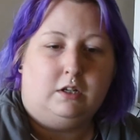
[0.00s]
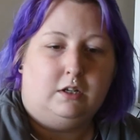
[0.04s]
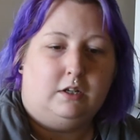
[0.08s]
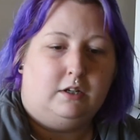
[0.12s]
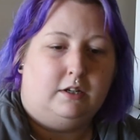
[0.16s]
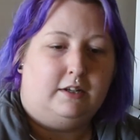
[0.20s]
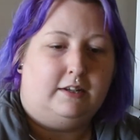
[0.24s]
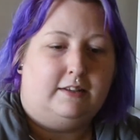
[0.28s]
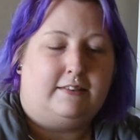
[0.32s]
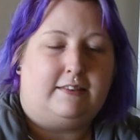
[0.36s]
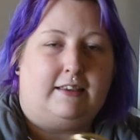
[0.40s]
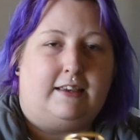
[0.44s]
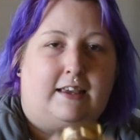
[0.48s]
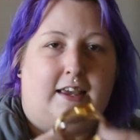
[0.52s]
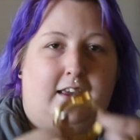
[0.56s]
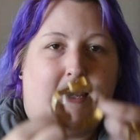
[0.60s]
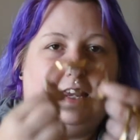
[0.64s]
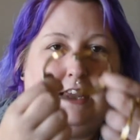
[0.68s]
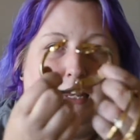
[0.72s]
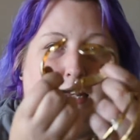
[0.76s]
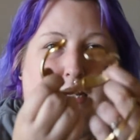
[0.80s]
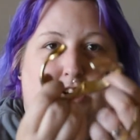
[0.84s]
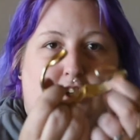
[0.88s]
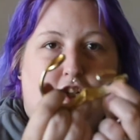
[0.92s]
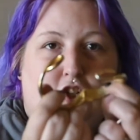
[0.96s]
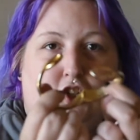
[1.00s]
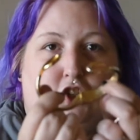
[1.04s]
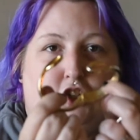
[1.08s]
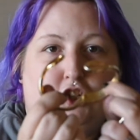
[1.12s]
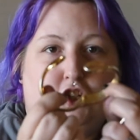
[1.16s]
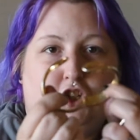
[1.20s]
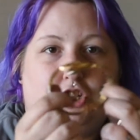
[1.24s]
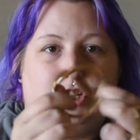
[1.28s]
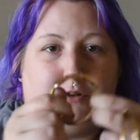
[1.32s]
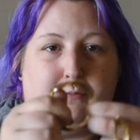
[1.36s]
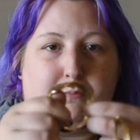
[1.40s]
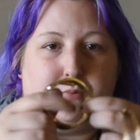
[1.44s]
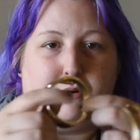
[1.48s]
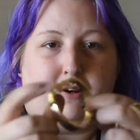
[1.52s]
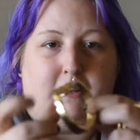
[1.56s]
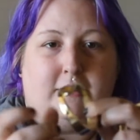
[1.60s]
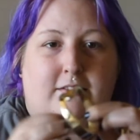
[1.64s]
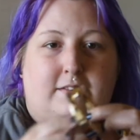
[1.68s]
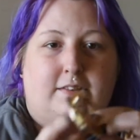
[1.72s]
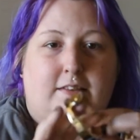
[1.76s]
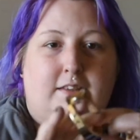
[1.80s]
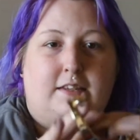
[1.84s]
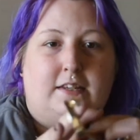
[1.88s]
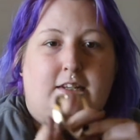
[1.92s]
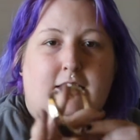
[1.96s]
it's like a hinged
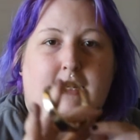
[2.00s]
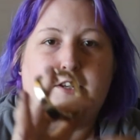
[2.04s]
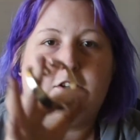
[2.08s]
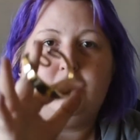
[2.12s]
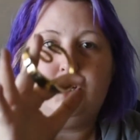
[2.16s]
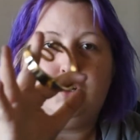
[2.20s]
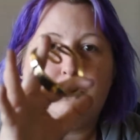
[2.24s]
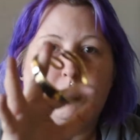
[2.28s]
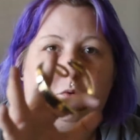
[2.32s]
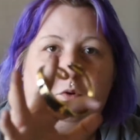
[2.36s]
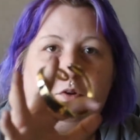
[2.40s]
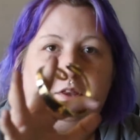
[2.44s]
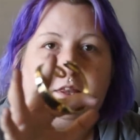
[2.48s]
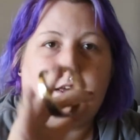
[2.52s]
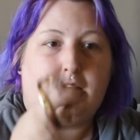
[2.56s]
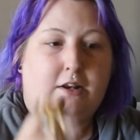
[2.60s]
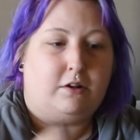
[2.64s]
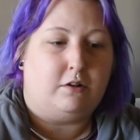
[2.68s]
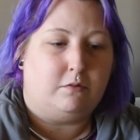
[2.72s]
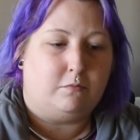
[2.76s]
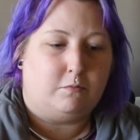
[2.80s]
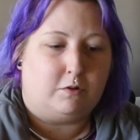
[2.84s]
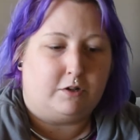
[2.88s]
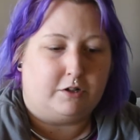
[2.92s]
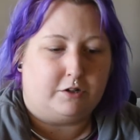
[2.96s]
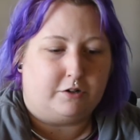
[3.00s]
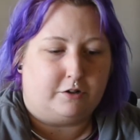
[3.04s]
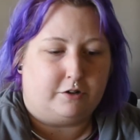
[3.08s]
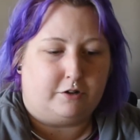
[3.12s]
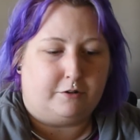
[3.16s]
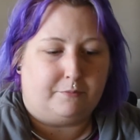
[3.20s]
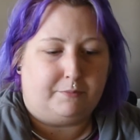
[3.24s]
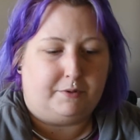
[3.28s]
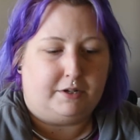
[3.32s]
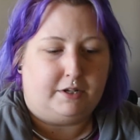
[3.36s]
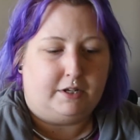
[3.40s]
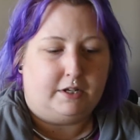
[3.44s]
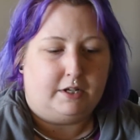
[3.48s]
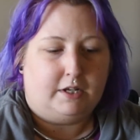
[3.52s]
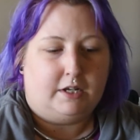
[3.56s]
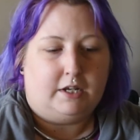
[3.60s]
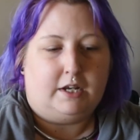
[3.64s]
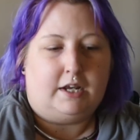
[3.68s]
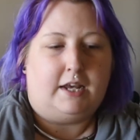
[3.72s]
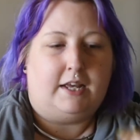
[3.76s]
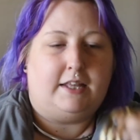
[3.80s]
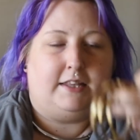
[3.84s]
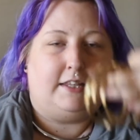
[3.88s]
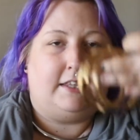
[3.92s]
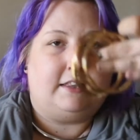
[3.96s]
bracelet, and she wore that on one arm,
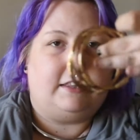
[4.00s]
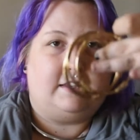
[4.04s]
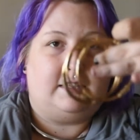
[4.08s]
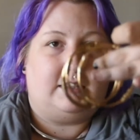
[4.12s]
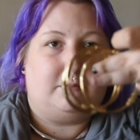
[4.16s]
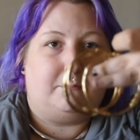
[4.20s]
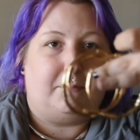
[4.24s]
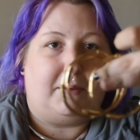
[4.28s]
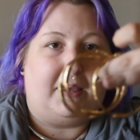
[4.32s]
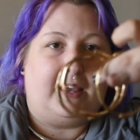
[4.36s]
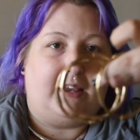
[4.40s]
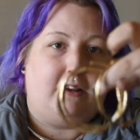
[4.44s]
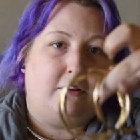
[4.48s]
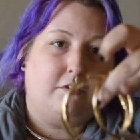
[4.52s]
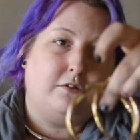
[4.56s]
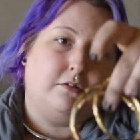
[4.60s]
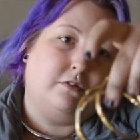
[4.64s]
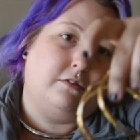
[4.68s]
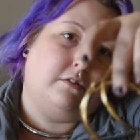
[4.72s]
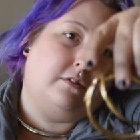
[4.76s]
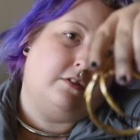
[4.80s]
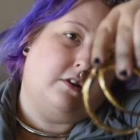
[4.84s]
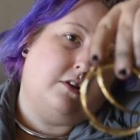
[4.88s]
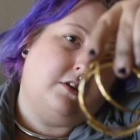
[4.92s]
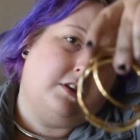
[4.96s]
and then these bangles on